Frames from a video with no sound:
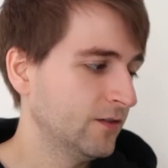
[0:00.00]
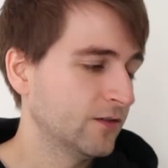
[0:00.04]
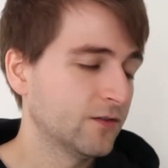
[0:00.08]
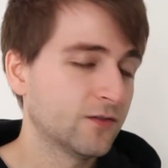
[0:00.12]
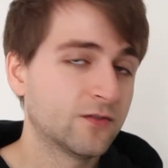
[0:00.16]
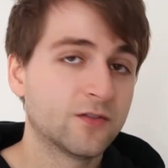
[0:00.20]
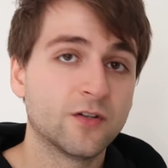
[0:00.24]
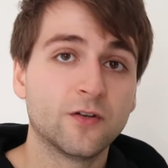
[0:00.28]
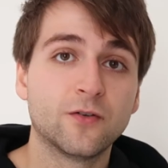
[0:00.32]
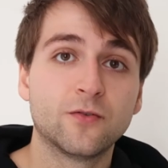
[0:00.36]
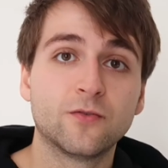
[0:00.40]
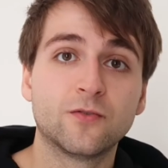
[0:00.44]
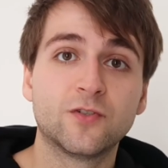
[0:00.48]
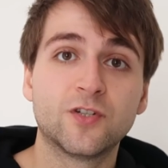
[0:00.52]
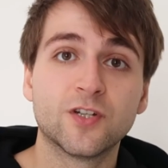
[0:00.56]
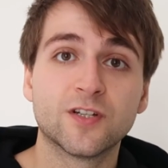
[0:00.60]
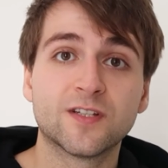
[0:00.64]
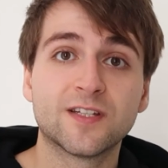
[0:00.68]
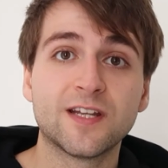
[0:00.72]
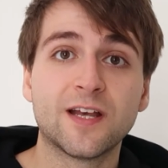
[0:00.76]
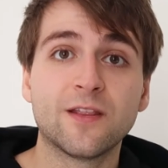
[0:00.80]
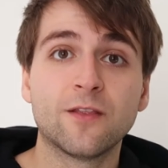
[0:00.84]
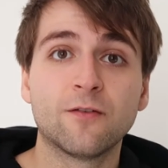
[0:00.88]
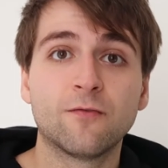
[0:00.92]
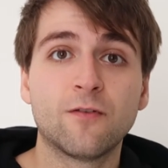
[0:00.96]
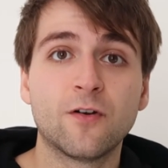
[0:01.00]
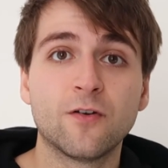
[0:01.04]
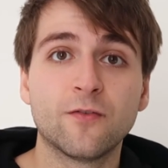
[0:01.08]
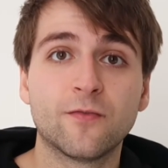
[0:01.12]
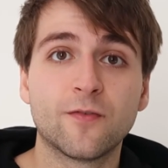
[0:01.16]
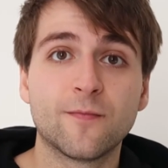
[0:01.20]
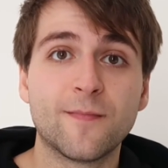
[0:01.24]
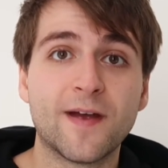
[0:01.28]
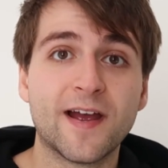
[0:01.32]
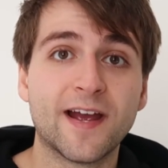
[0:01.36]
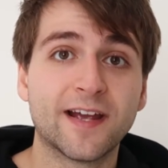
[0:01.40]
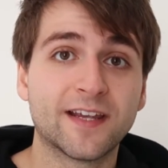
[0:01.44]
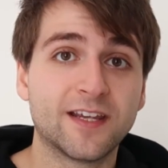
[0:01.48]
So just down the road
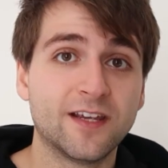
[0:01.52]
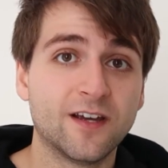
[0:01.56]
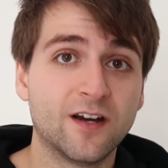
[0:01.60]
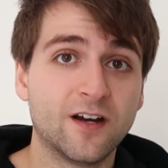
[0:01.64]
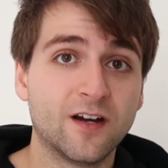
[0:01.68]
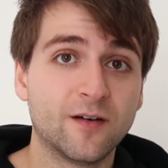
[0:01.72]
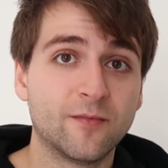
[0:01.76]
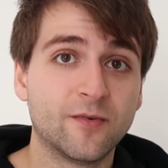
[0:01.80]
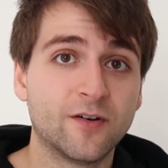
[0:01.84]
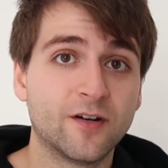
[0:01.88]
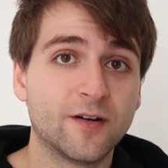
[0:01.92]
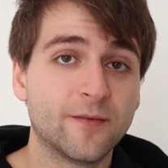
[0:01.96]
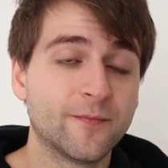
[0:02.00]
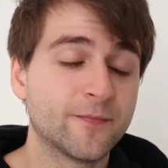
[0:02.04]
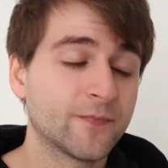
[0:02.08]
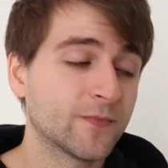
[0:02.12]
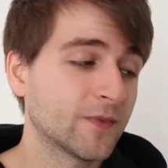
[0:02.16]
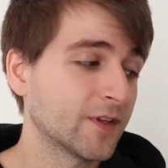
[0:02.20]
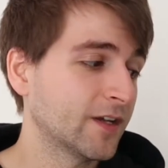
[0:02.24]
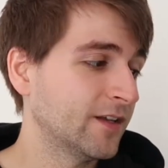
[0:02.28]
from Akihabara,